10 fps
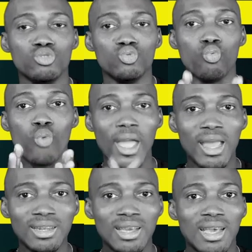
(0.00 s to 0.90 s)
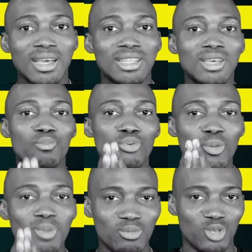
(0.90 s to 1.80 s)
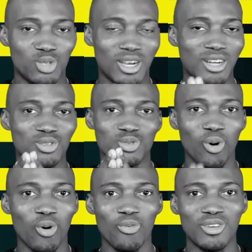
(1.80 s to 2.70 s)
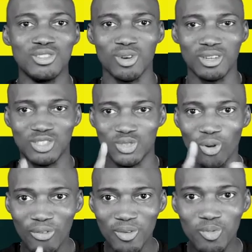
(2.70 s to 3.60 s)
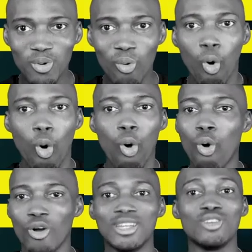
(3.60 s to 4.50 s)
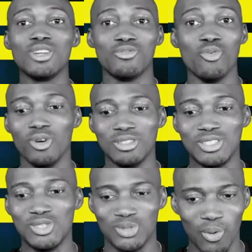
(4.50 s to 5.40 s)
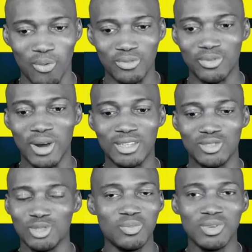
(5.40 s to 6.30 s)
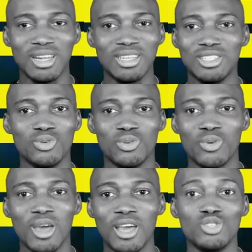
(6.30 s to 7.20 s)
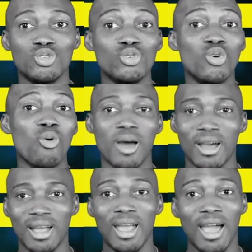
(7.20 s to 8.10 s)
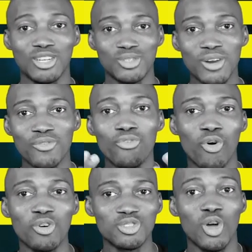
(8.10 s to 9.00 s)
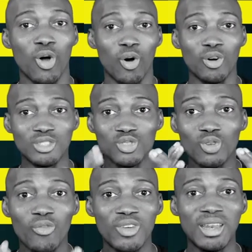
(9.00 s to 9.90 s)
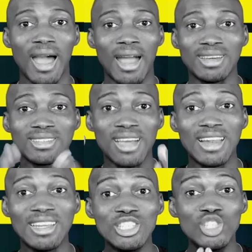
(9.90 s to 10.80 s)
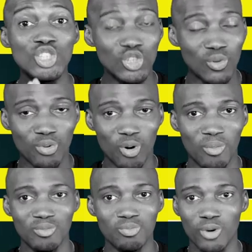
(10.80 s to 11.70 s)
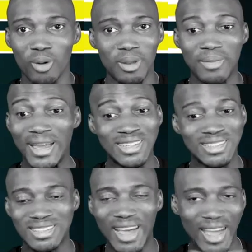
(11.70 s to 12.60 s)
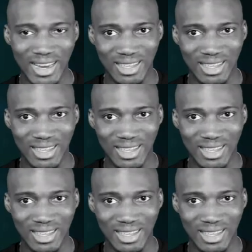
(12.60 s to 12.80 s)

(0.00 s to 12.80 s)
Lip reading: when the problem you're trying to solve is not solvable or they don't even want it solved, right? So typically this will require you to go back and try to focus on solving an entirely new problem entirely.